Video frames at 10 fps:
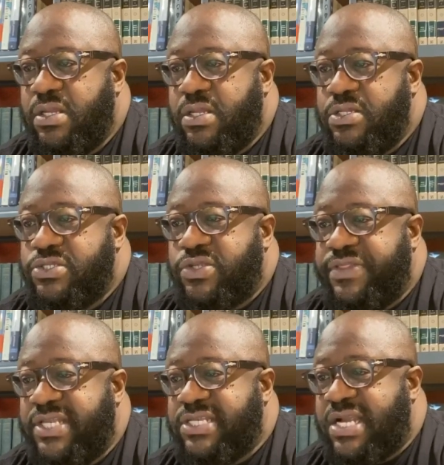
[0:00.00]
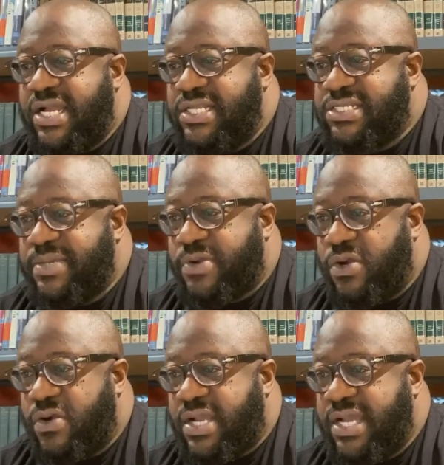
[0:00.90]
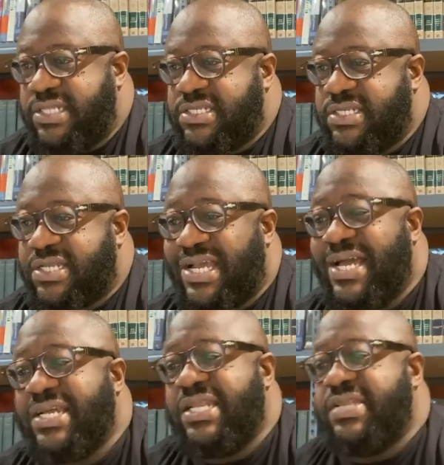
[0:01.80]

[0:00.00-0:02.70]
So there's a concept called cognitive